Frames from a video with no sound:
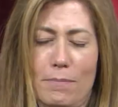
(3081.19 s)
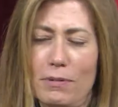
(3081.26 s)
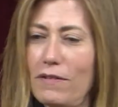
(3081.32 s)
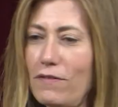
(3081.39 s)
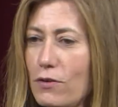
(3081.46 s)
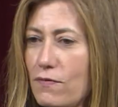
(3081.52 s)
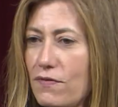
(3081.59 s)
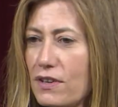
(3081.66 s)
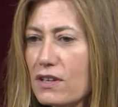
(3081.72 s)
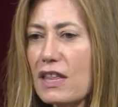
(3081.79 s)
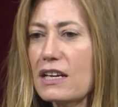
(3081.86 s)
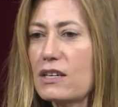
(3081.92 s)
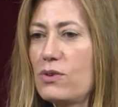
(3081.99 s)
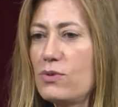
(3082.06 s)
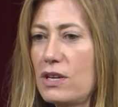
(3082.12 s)
But if you feel
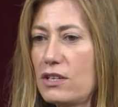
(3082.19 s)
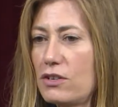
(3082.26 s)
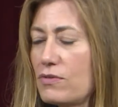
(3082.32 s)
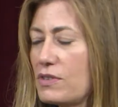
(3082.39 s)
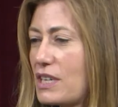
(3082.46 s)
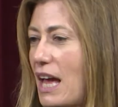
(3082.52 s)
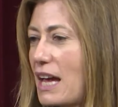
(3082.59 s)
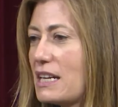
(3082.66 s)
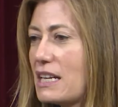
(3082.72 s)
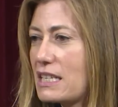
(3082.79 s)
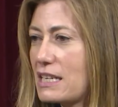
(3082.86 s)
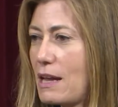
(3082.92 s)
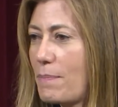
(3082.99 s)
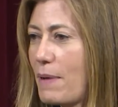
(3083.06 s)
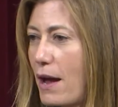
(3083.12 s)
like you need to resign
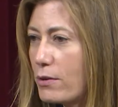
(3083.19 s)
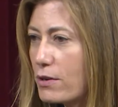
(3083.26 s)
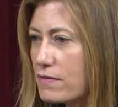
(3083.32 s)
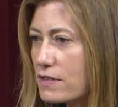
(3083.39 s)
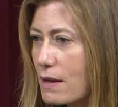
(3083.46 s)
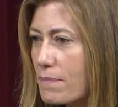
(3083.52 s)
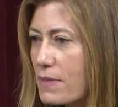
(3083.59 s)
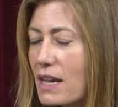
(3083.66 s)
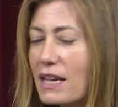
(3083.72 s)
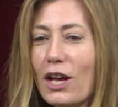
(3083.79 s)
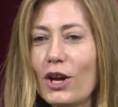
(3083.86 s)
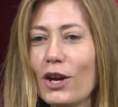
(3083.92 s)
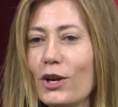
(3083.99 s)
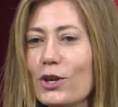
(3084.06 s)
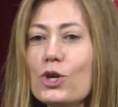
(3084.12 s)
and step out of something,
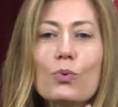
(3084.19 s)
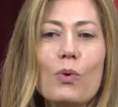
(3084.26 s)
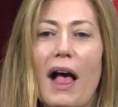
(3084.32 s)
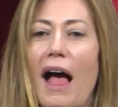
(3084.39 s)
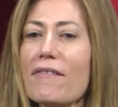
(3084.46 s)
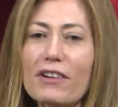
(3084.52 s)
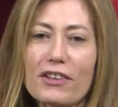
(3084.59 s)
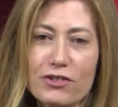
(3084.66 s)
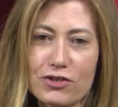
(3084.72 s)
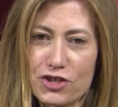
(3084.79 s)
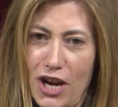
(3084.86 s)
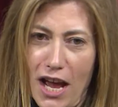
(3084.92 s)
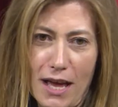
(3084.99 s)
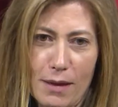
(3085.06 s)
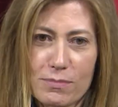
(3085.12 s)
you will have other
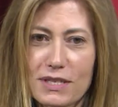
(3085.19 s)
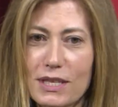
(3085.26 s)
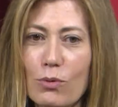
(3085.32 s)
jobs.